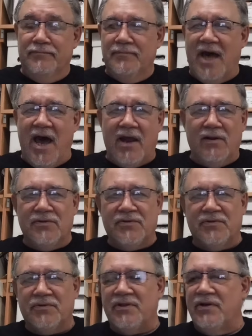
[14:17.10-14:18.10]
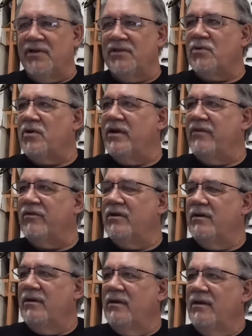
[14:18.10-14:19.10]
titles or series or whatever.
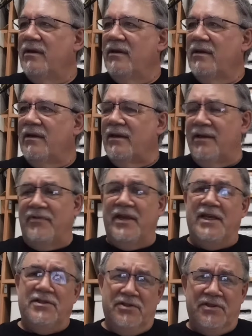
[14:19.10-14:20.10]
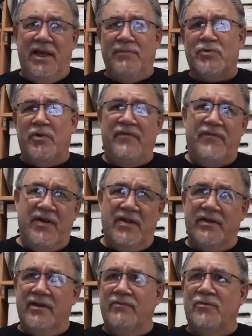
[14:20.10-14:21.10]
And I think he just keeps
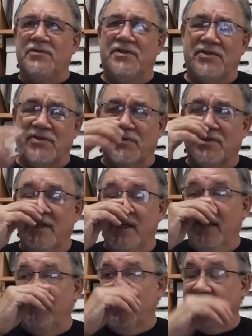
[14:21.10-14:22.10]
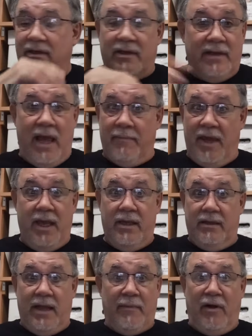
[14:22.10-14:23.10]
refilling it once it starts to get empty. So I'm
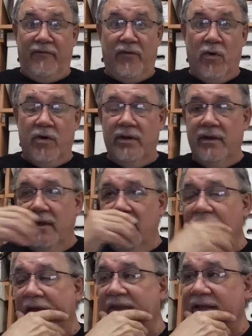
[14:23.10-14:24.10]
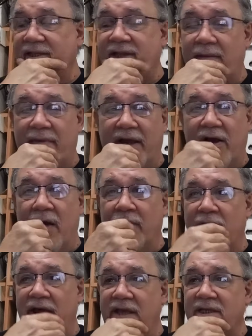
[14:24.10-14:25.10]
all for it. I think next time I go, I'm
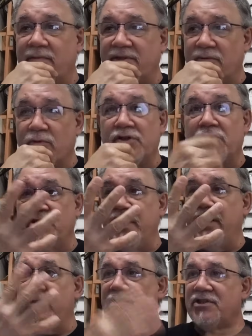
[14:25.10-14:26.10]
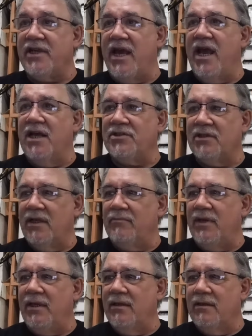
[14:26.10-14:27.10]
going to ask him, I said, where's your secret stash? And let
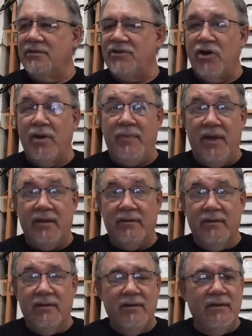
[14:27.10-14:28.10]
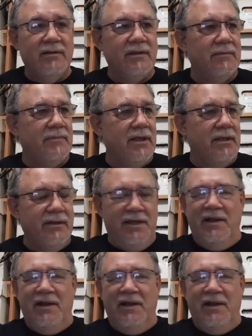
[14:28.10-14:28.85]
me cherry pick a little bit,